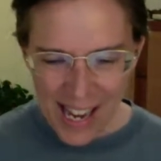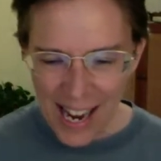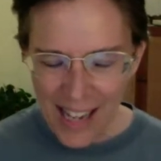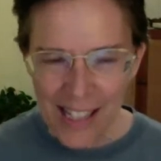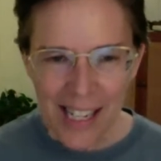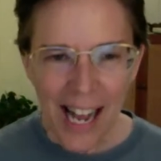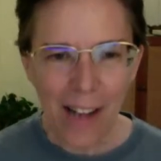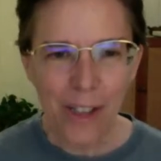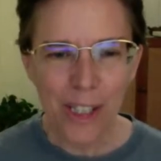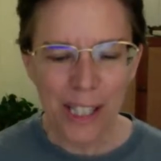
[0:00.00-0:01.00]
I think
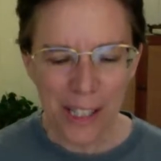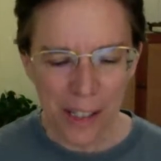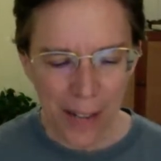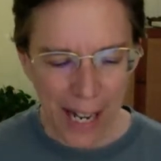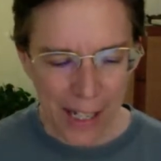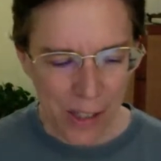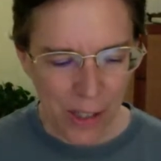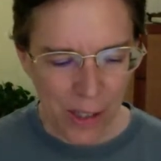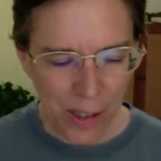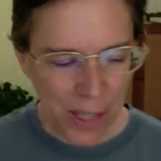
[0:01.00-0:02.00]
I'll share a
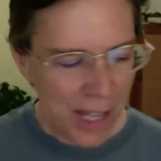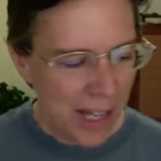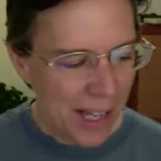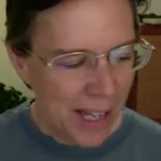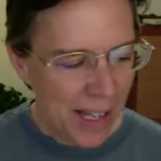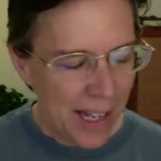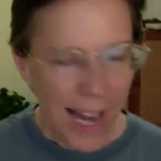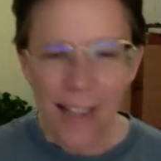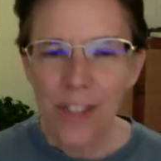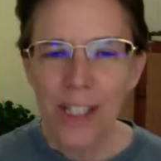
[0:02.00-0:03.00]
gratitude.
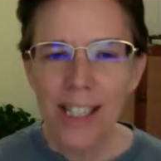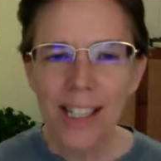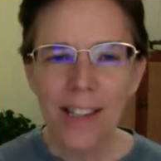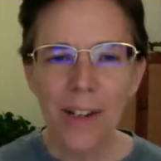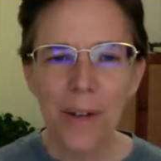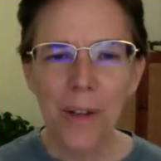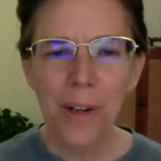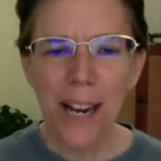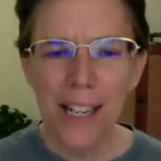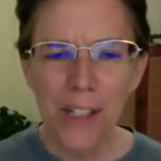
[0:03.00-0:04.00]
Actually, the
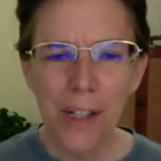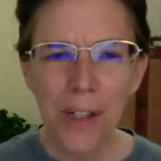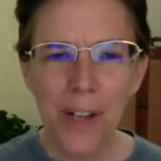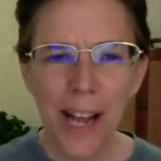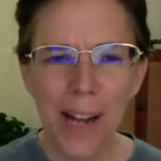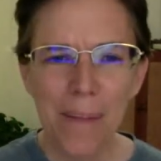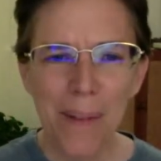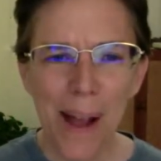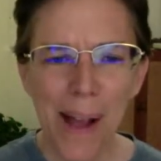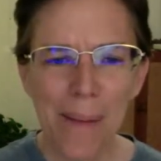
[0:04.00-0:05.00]
gratitude
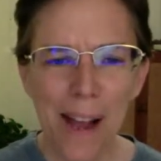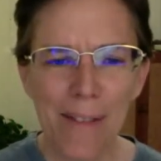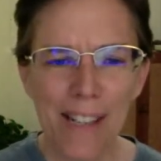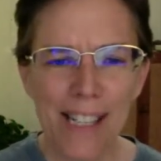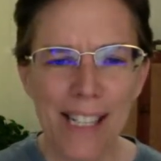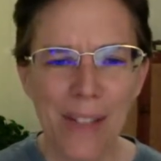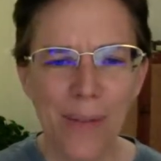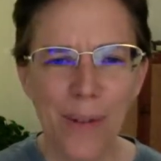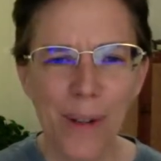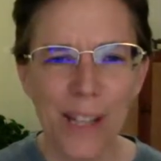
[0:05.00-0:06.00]
I'm having is
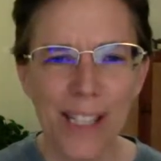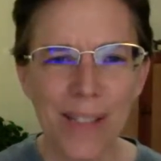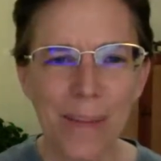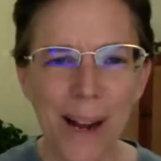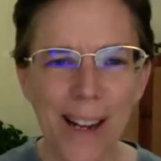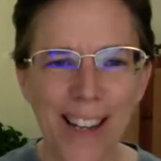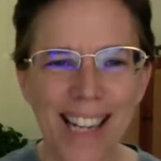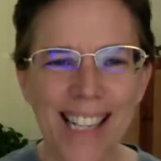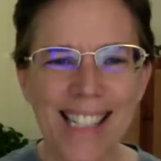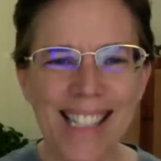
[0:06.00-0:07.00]
for the smile. I
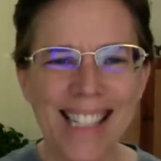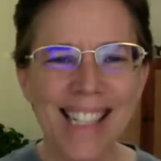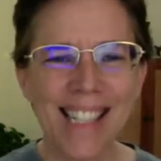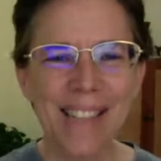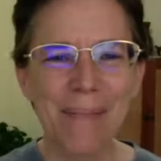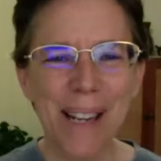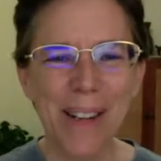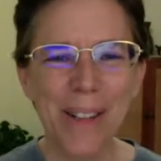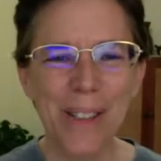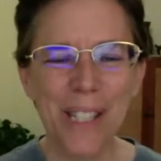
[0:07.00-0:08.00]
can see it in my
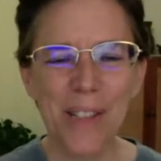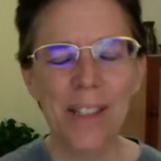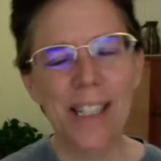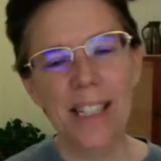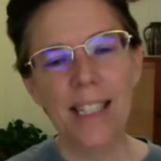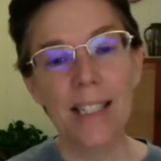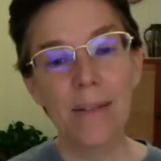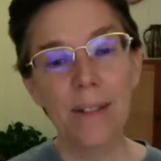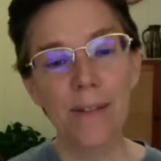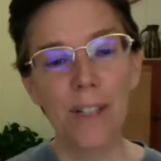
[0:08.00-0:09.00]
own screen. It's in
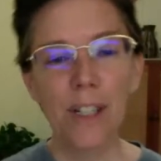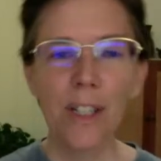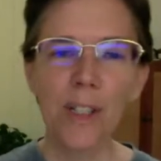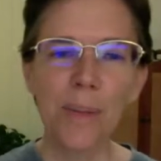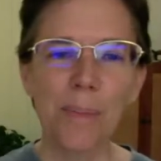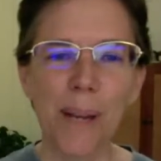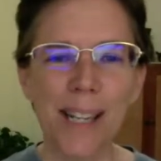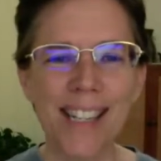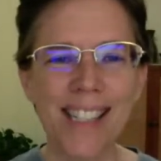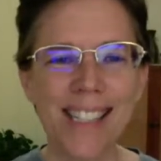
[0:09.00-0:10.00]
reverse,
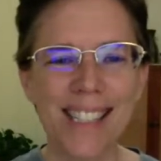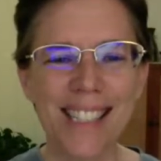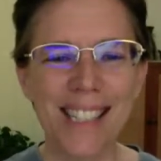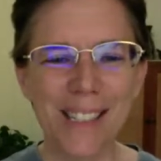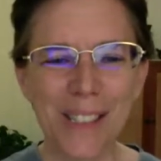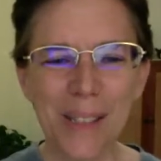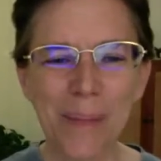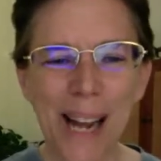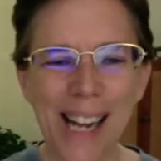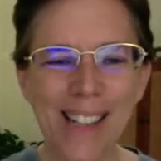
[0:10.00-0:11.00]
but it's still
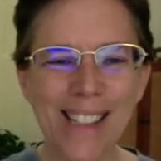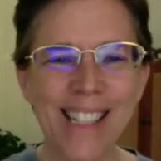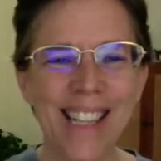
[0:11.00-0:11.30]
smile.